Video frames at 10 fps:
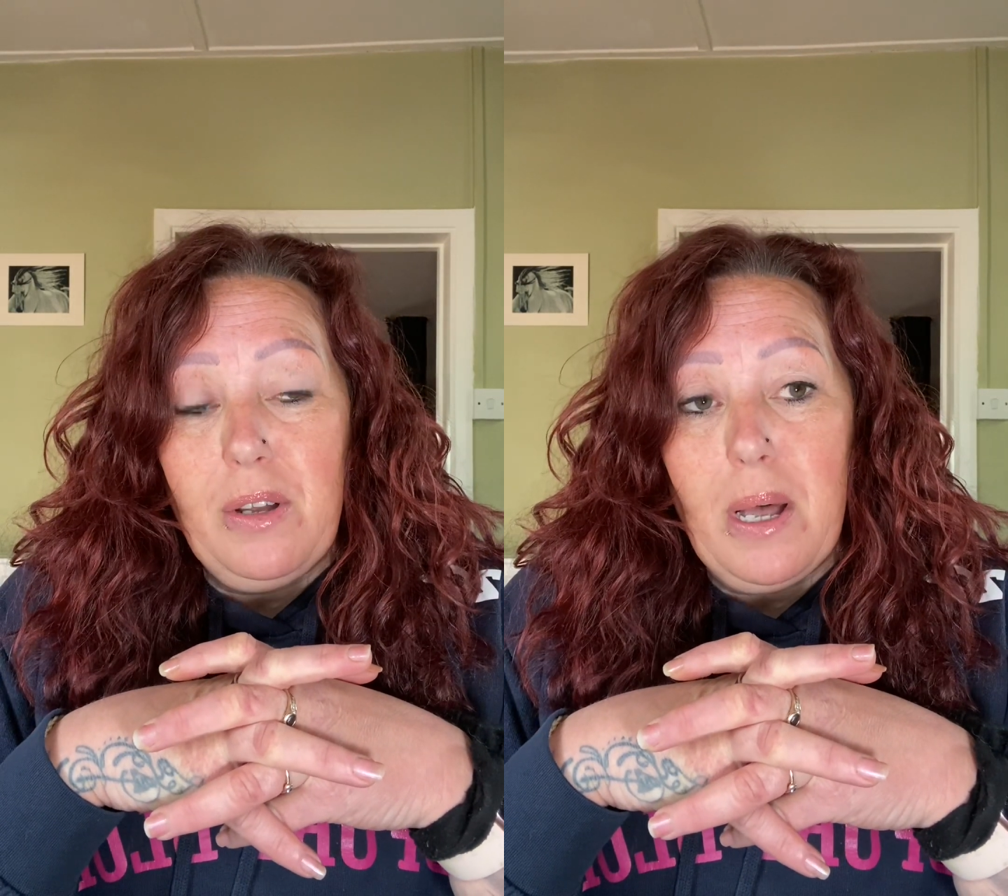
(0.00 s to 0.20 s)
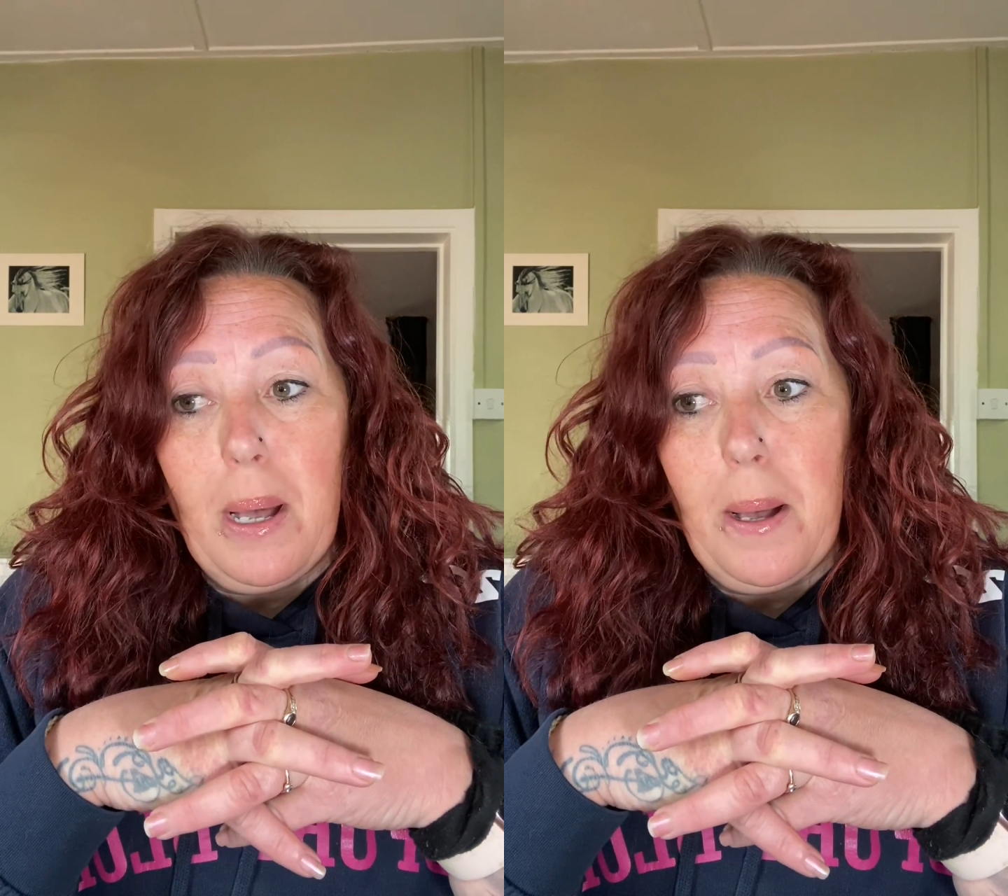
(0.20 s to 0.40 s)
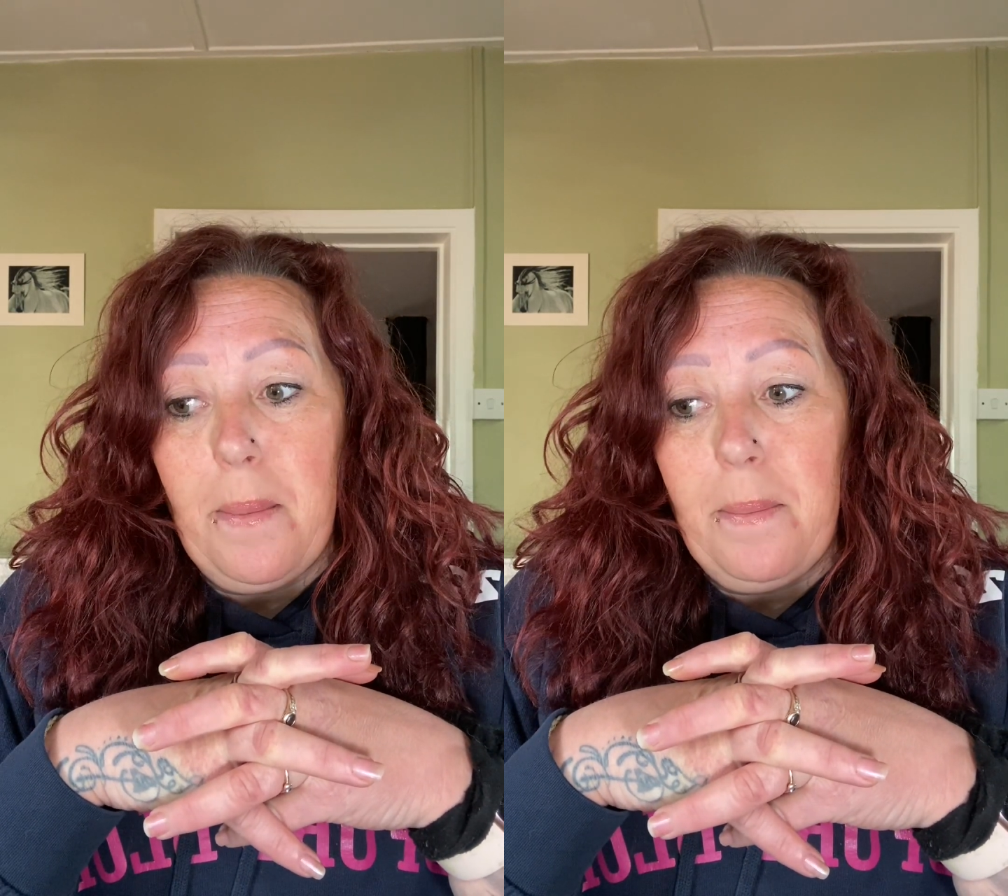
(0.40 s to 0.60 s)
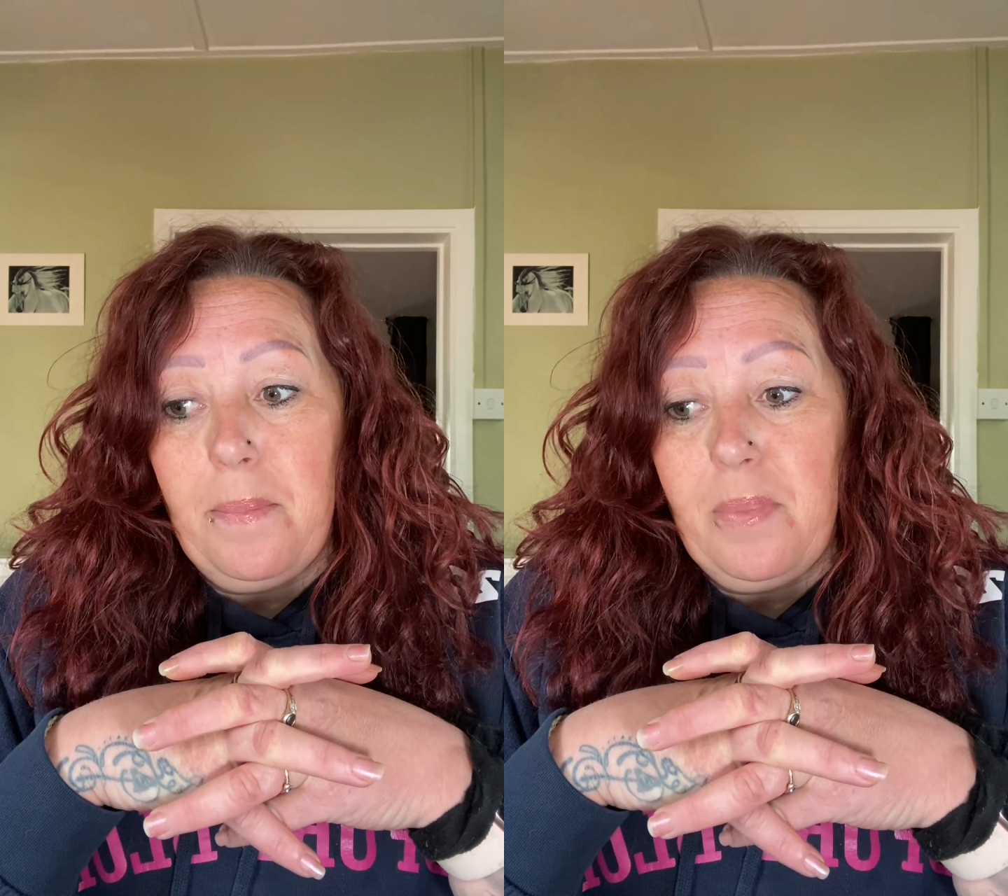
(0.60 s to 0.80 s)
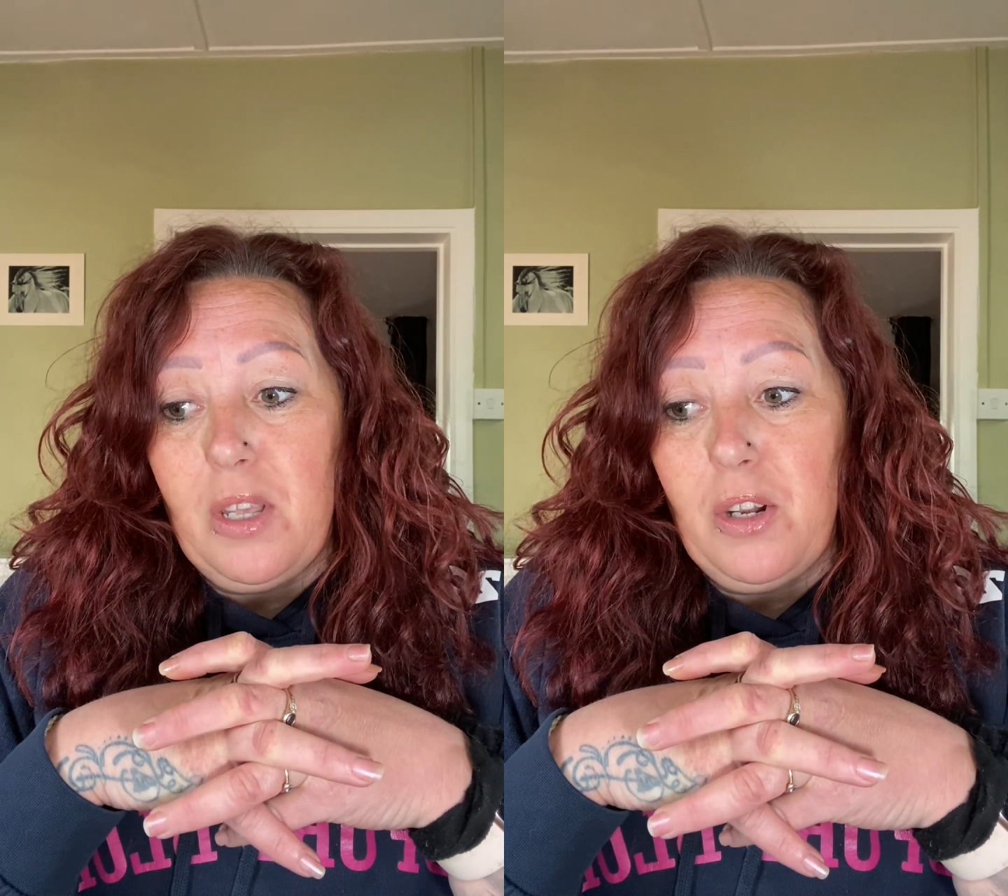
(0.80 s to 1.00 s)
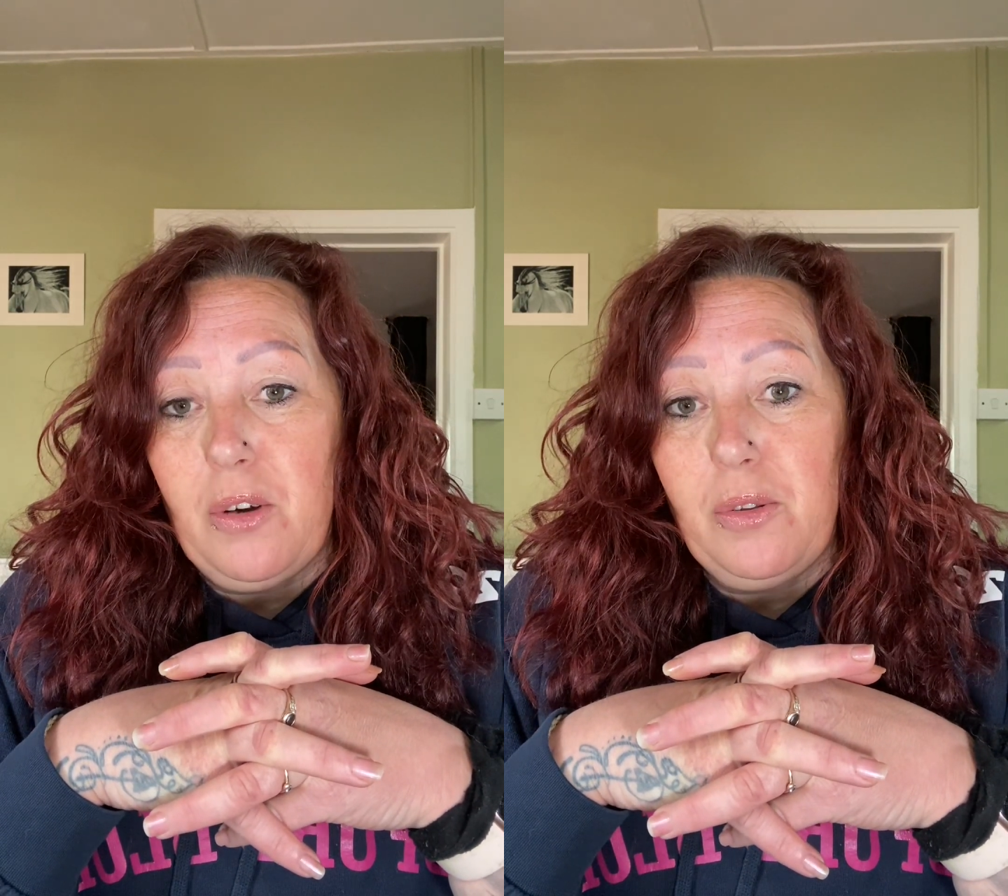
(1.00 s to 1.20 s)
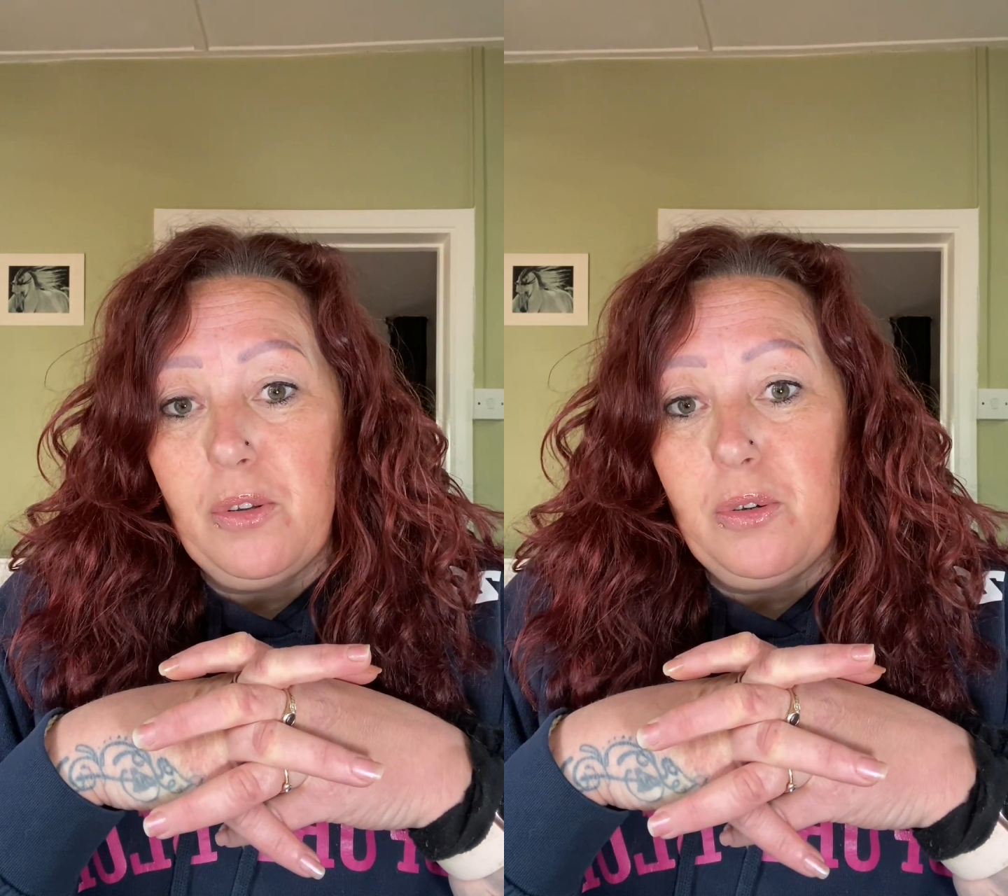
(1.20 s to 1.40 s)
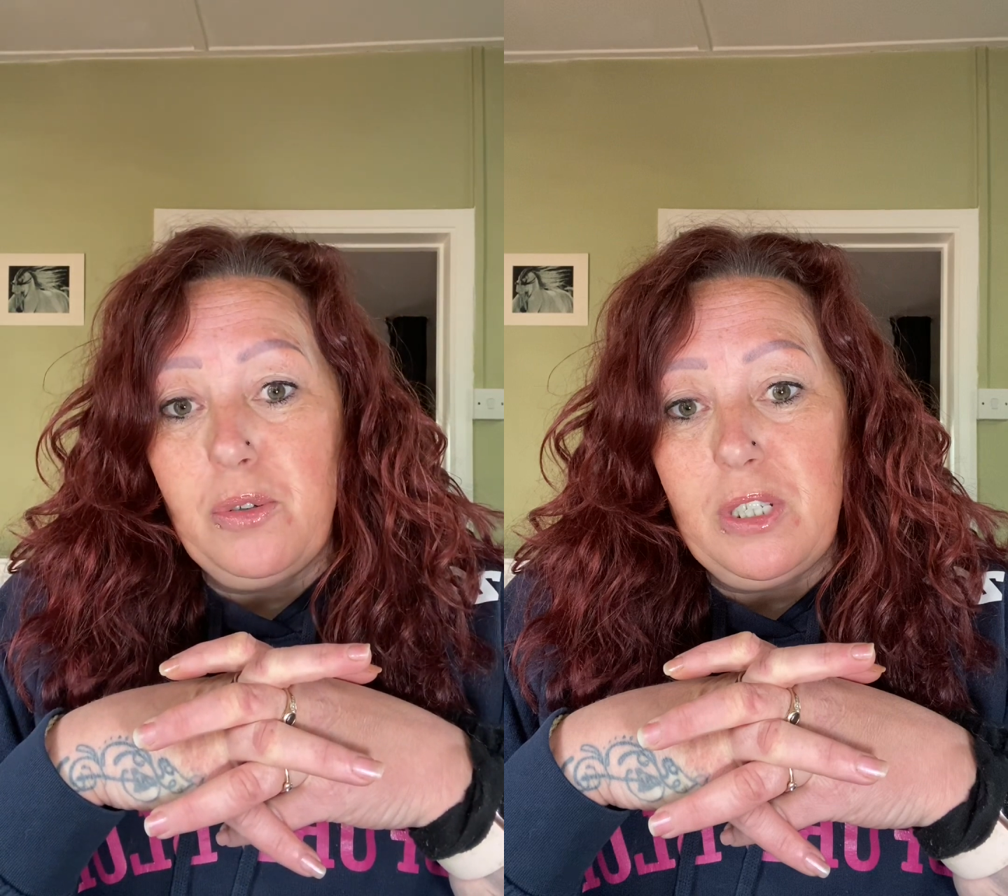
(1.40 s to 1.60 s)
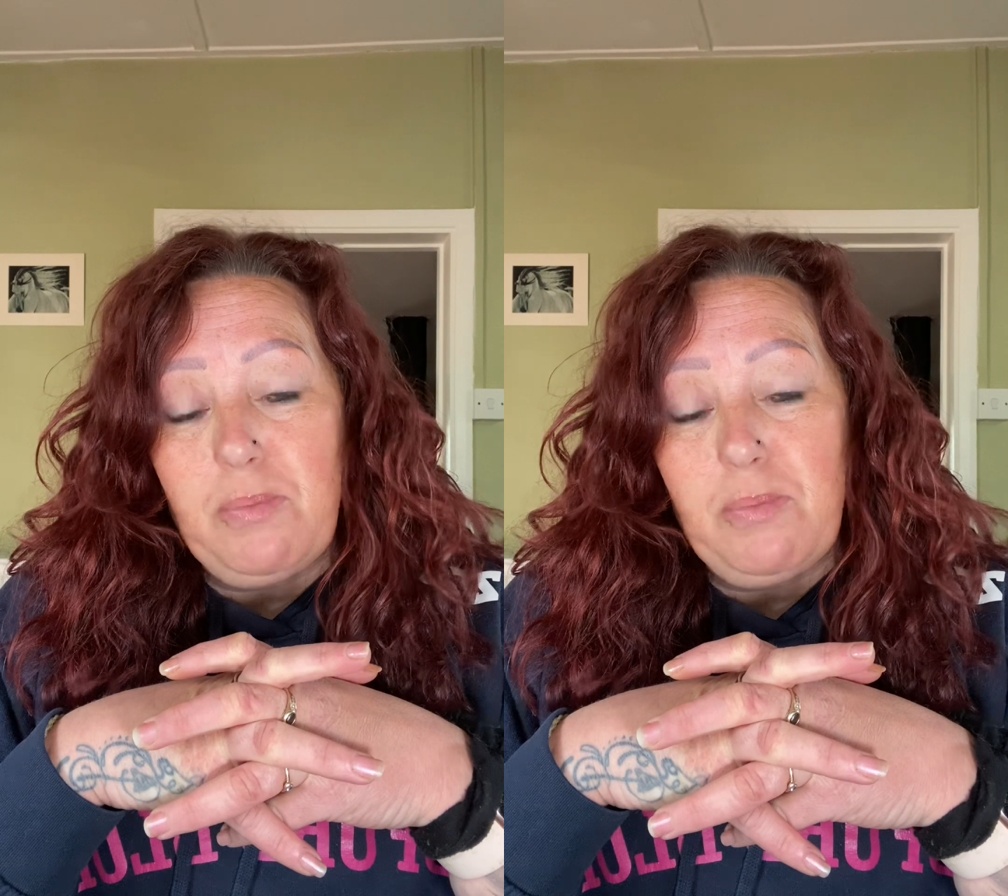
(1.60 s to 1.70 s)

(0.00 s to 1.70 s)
The horses'